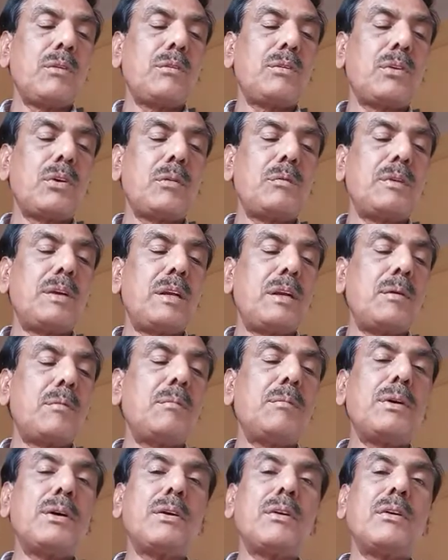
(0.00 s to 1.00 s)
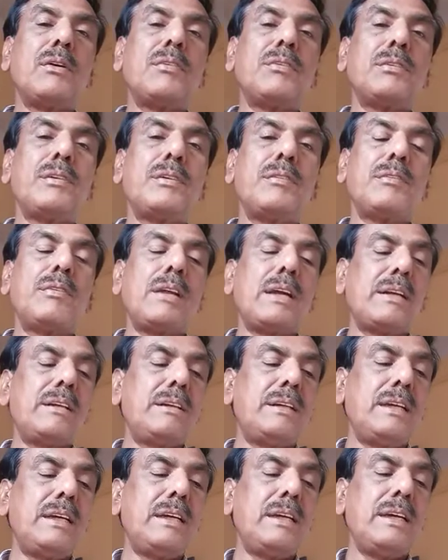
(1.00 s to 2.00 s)
from a number of
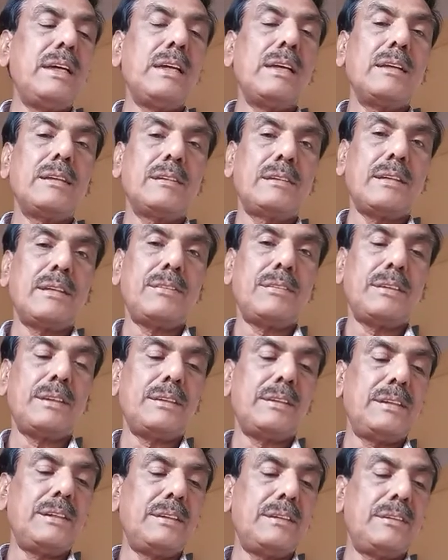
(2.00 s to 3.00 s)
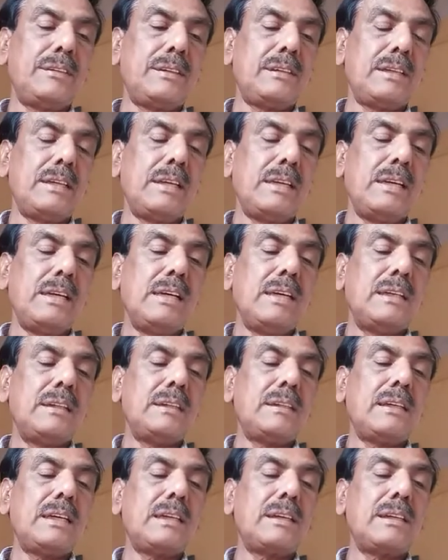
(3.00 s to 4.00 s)
reflecting surfaces
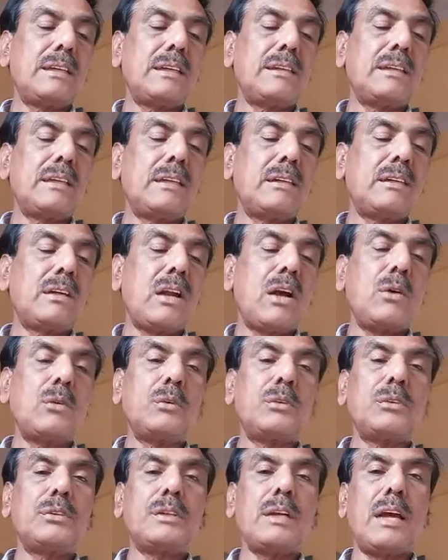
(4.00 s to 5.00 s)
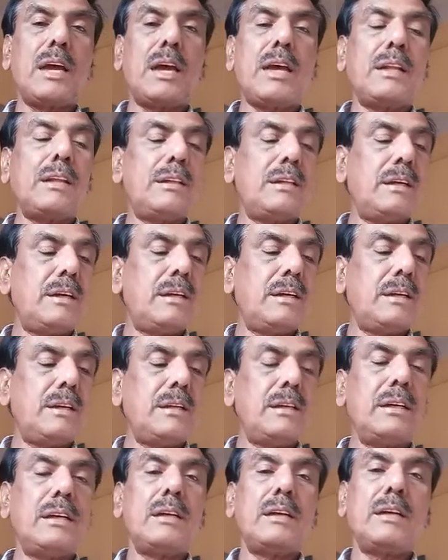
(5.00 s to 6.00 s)
such as the clouds and the
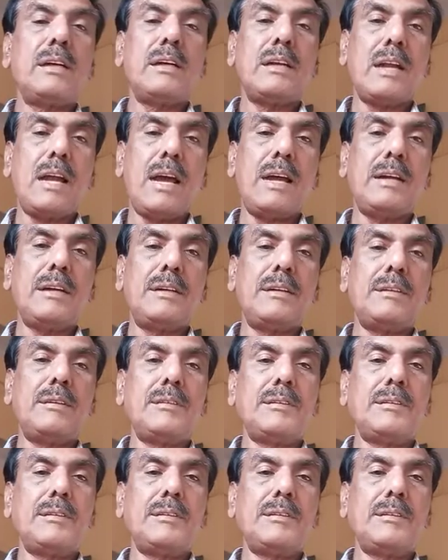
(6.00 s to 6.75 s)
land.